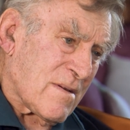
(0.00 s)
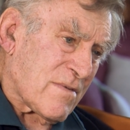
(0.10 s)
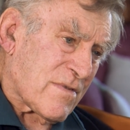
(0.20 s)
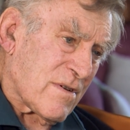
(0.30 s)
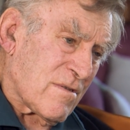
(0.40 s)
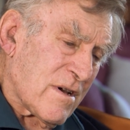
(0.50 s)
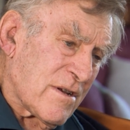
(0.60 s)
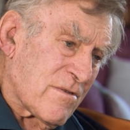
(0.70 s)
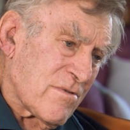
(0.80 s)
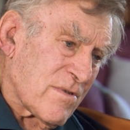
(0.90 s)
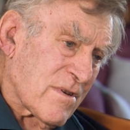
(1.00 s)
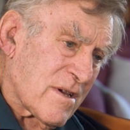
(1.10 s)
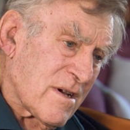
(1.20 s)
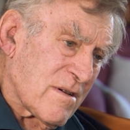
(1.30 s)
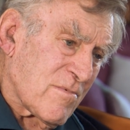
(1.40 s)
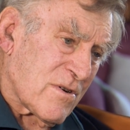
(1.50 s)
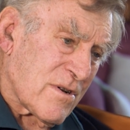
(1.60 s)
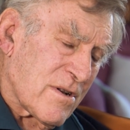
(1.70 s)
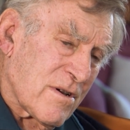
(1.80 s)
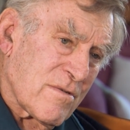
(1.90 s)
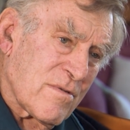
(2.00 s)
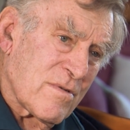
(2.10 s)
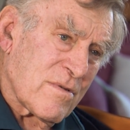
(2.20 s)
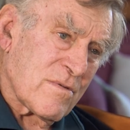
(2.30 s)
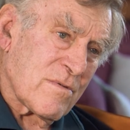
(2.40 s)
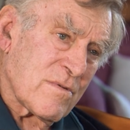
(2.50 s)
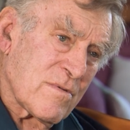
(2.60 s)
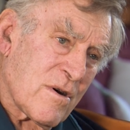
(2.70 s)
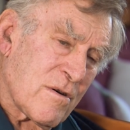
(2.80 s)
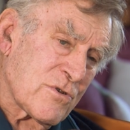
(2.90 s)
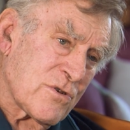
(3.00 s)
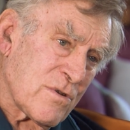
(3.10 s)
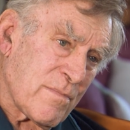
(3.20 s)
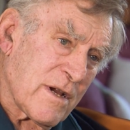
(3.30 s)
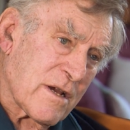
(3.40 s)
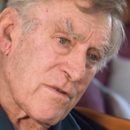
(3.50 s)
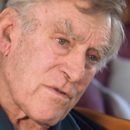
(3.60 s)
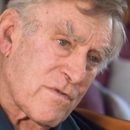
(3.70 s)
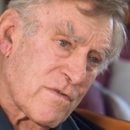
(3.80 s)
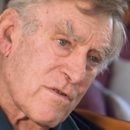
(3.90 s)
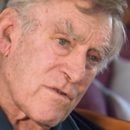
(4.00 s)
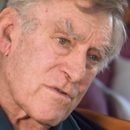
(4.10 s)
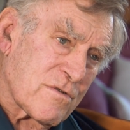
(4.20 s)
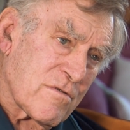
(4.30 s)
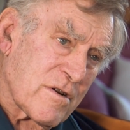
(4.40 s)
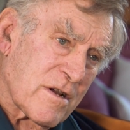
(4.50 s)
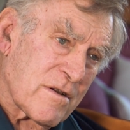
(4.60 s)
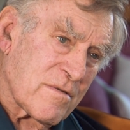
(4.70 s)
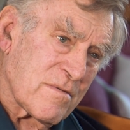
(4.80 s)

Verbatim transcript: so later in the game, I don't know, I was in the back of the Scotch ruck